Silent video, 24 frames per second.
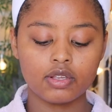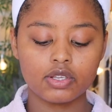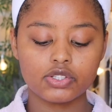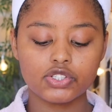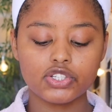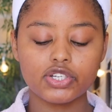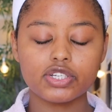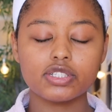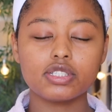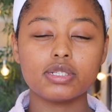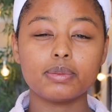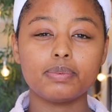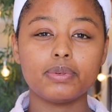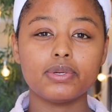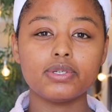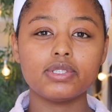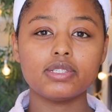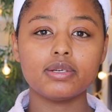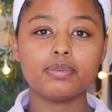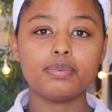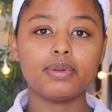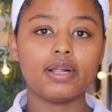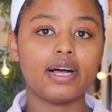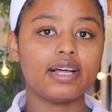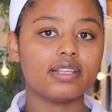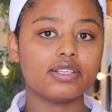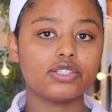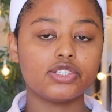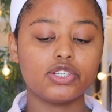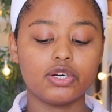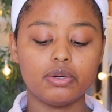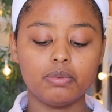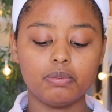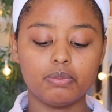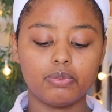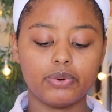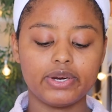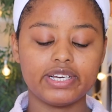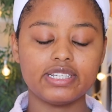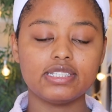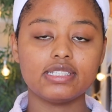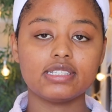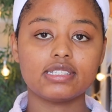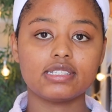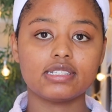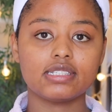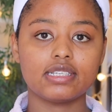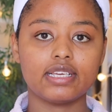So you're supposed to apply this to
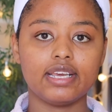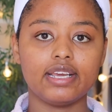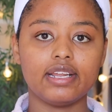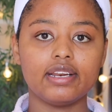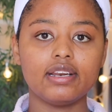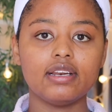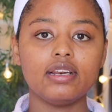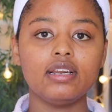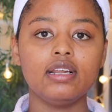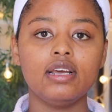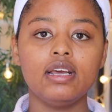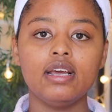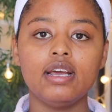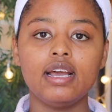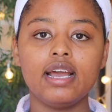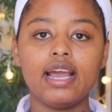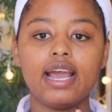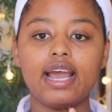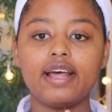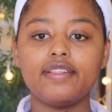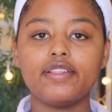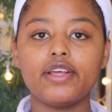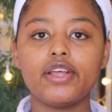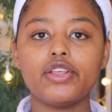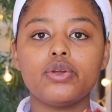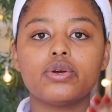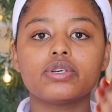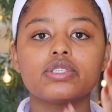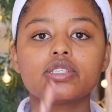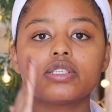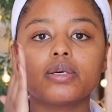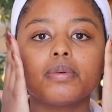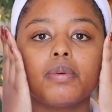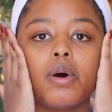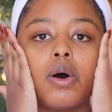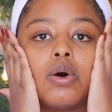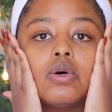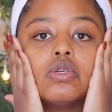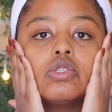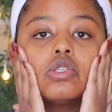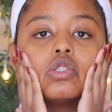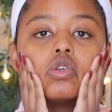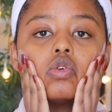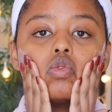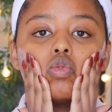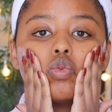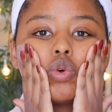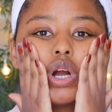moist skin, and then you're supposed
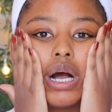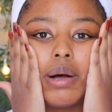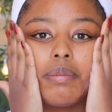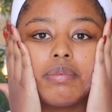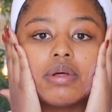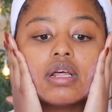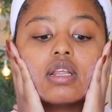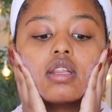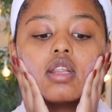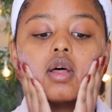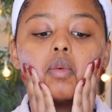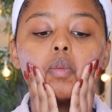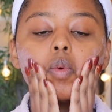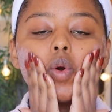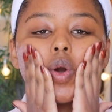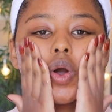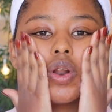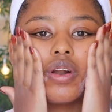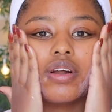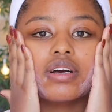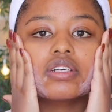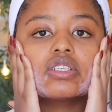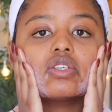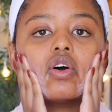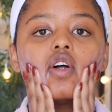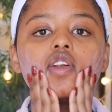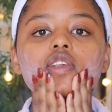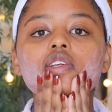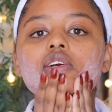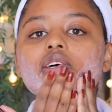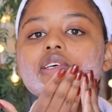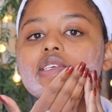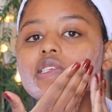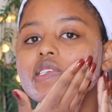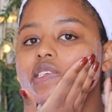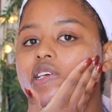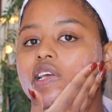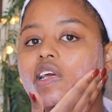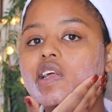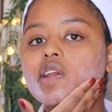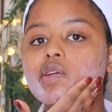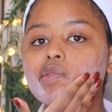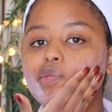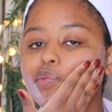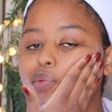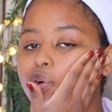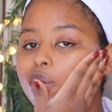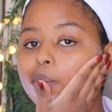to rub the product on your
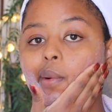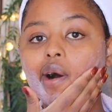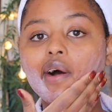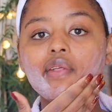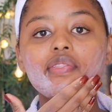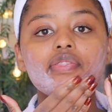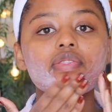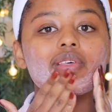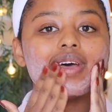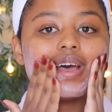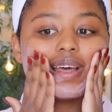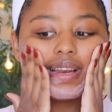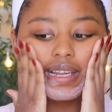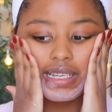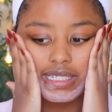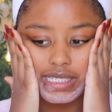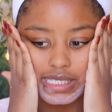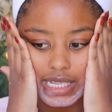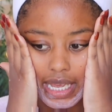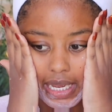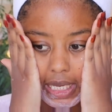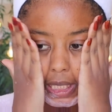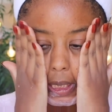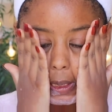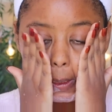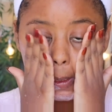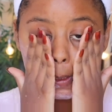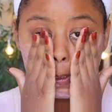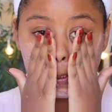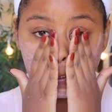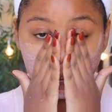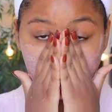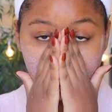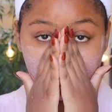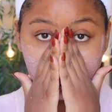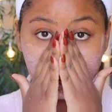skin for about 30 seconds